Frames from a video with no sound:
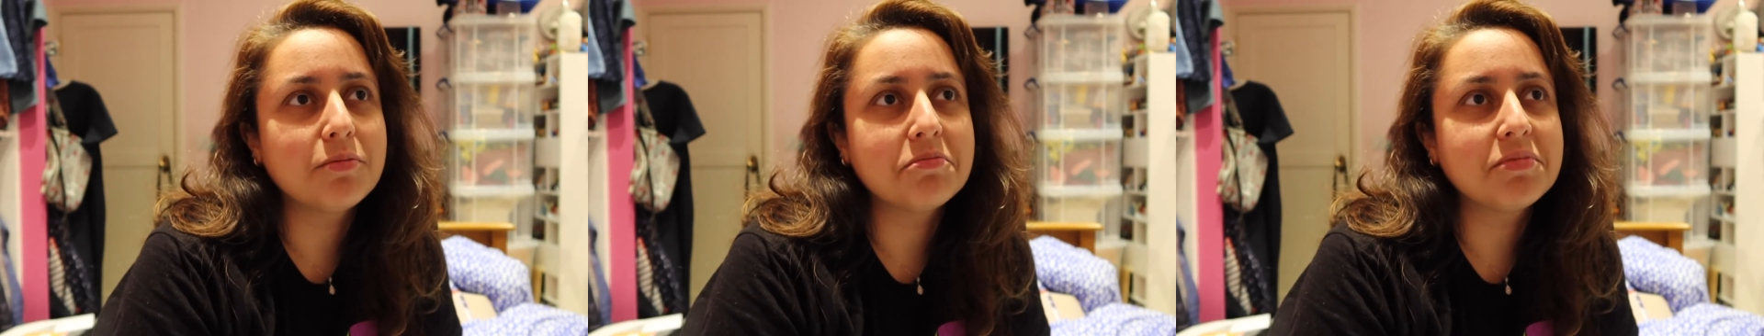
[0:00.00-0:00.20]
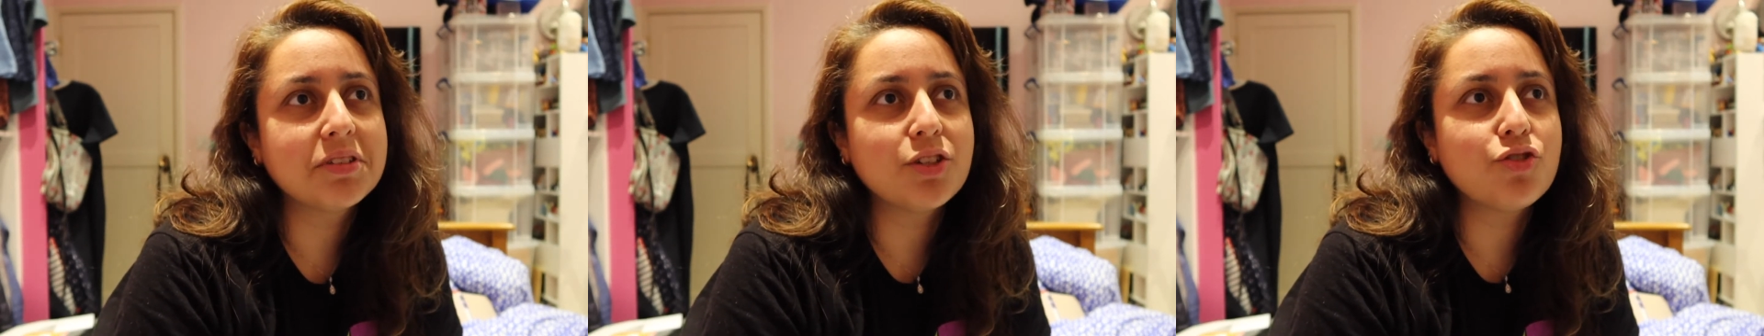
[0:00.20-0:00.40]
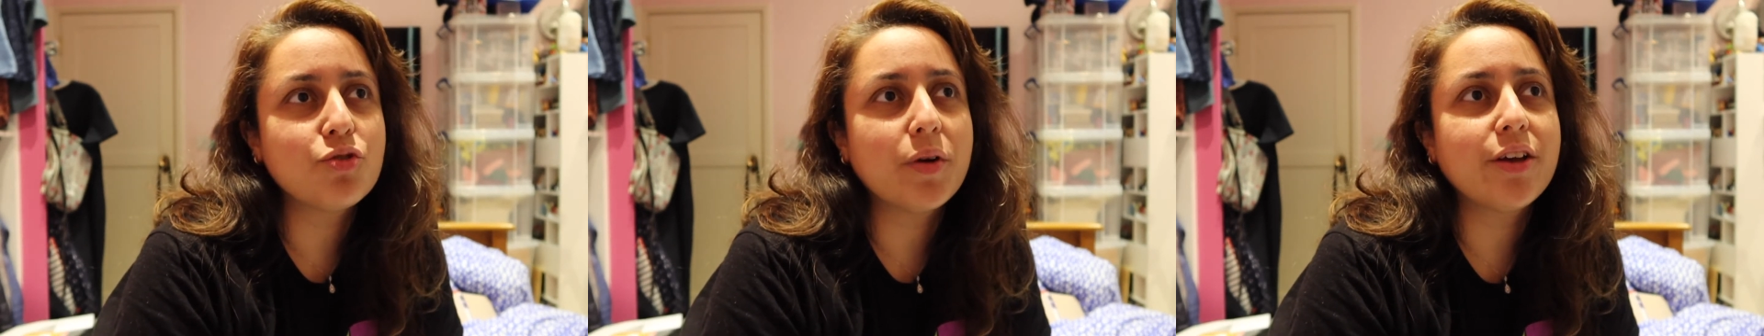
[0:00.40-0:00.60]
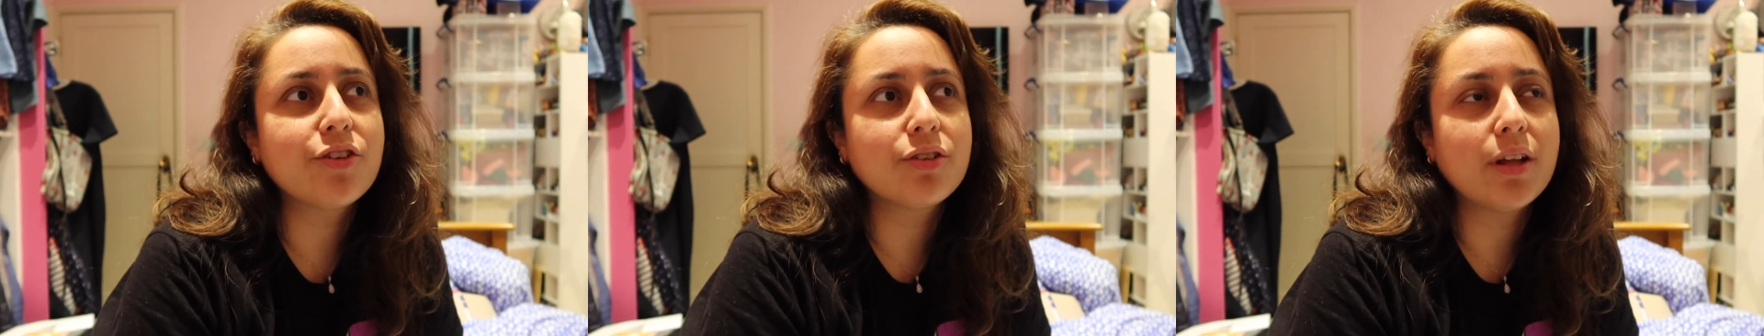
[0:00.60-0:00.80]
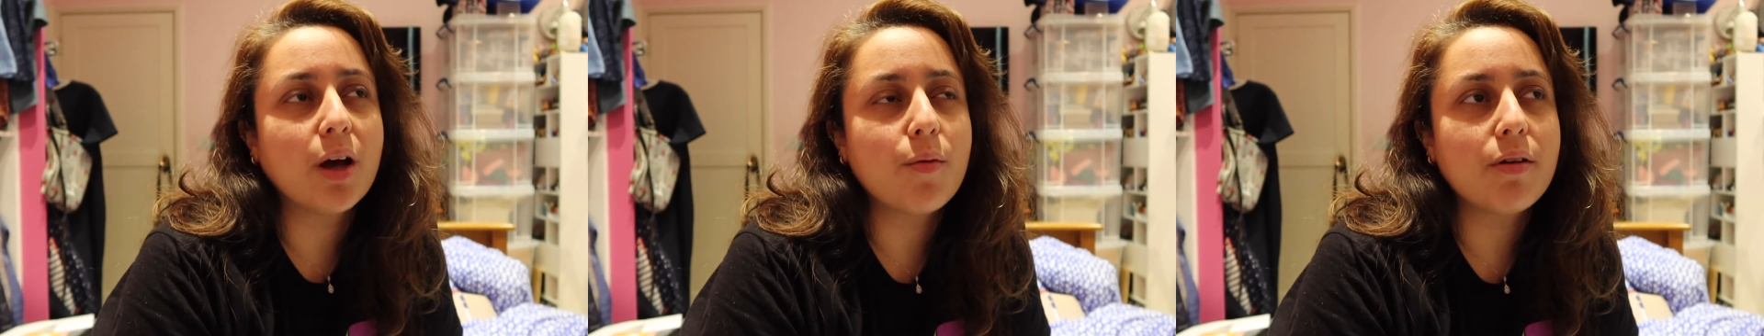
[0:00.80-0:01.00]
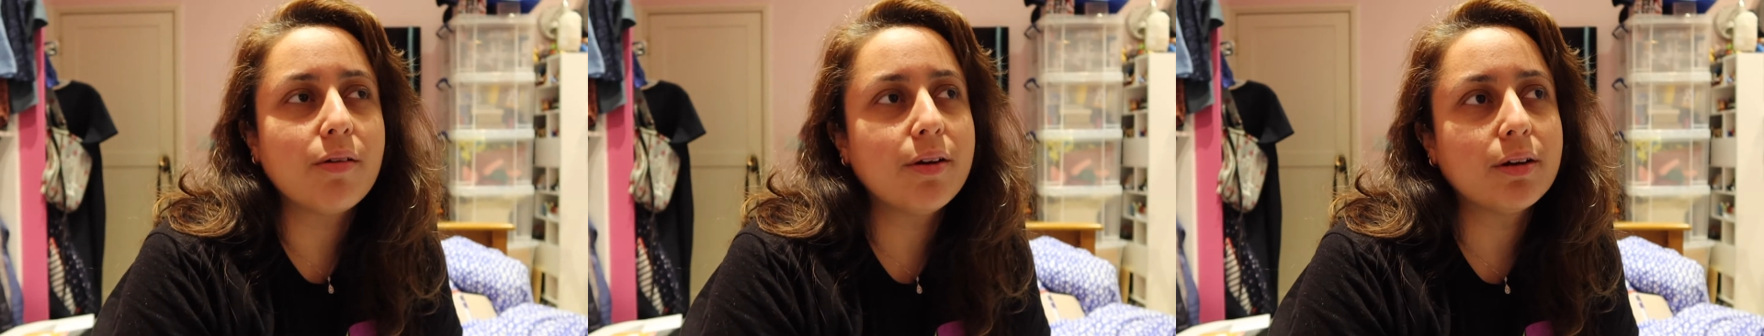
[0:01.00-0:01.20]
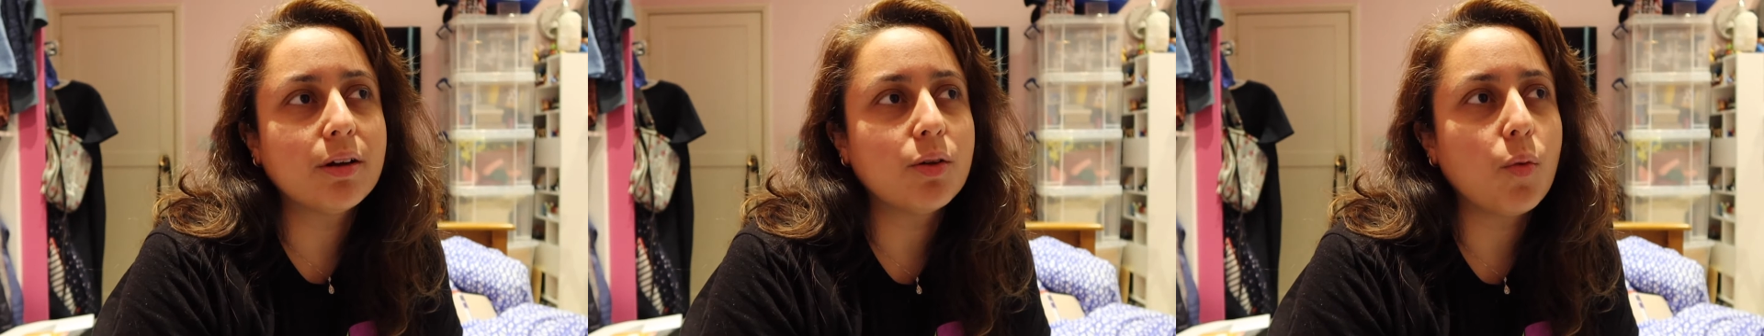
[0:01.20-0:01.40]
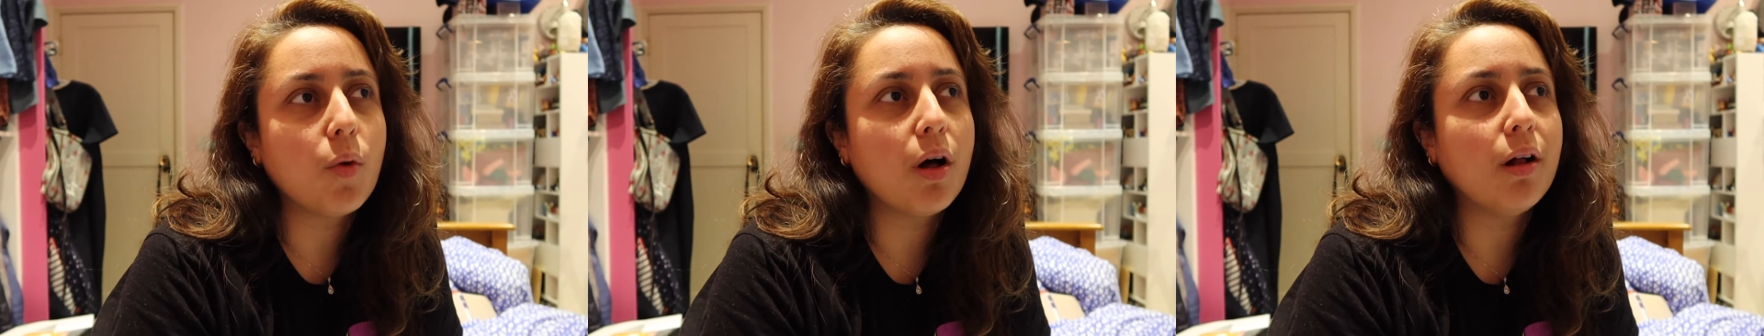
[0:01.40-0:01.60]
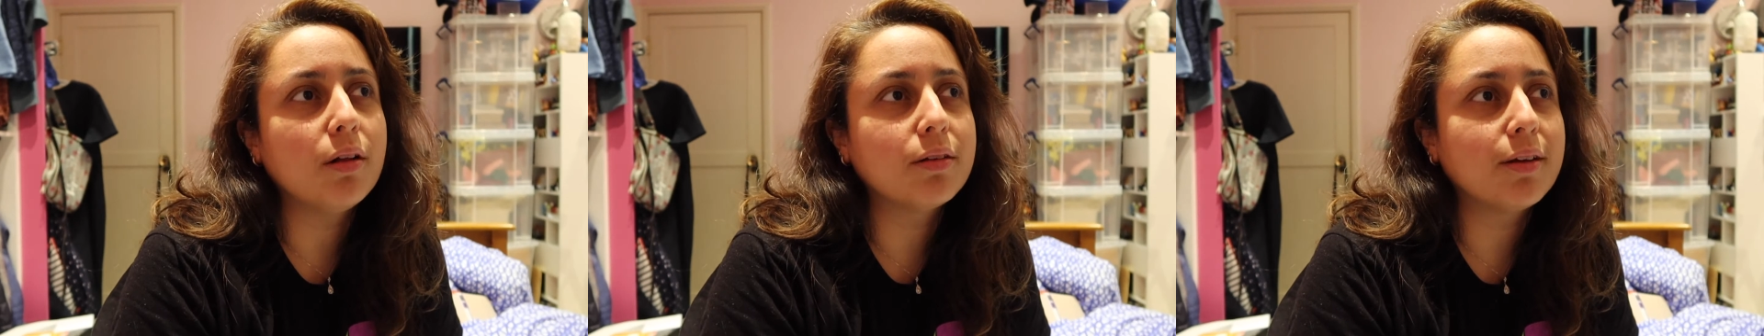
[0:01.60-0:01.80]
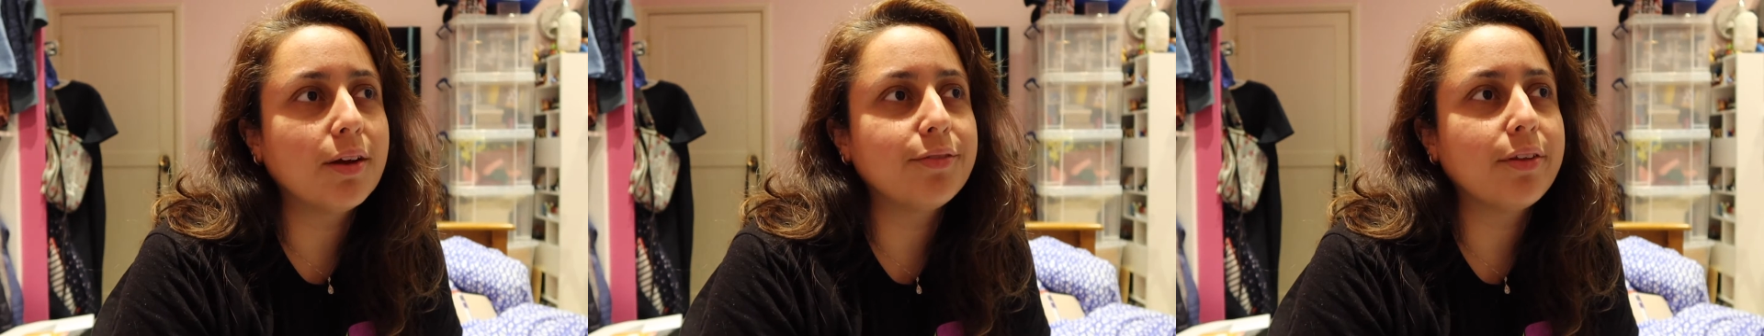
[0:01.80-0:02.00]
situation that we're in the world
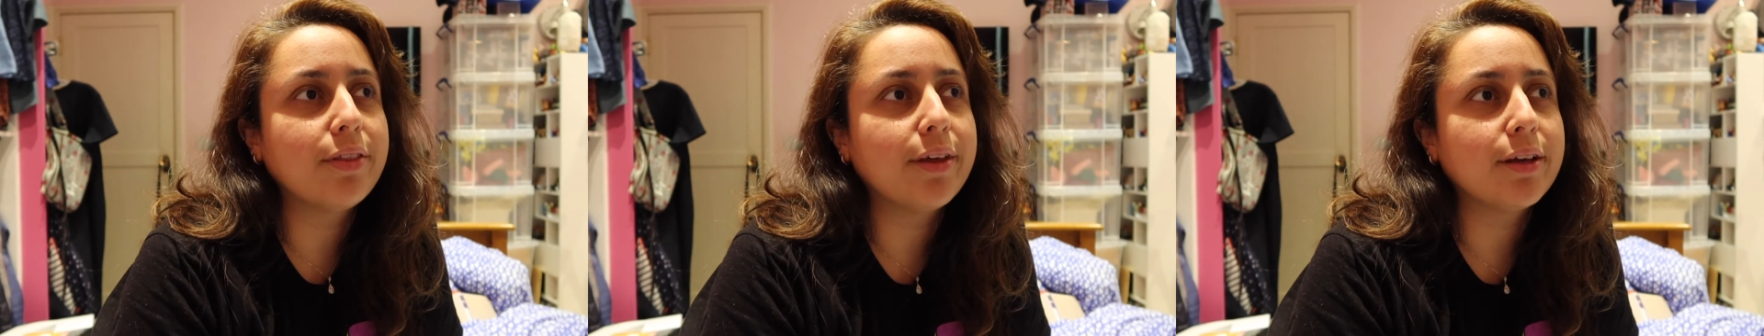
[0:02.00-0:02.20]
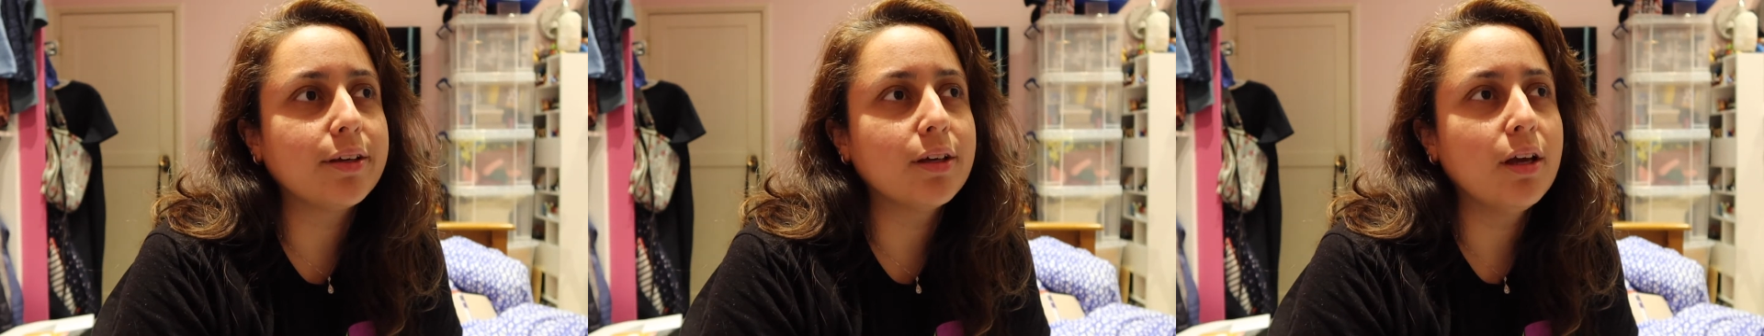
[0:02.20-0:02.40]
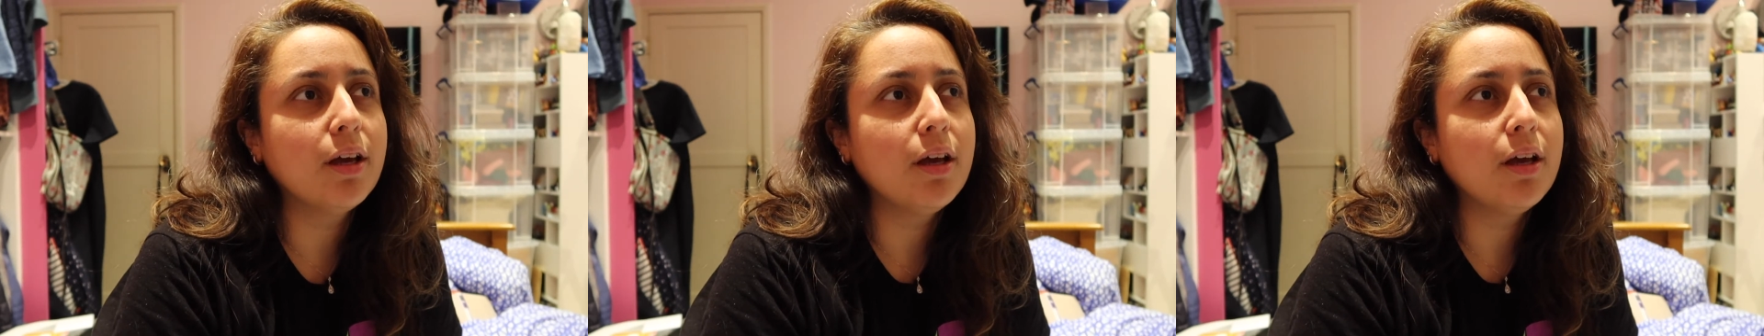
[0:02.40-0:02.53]
and everything,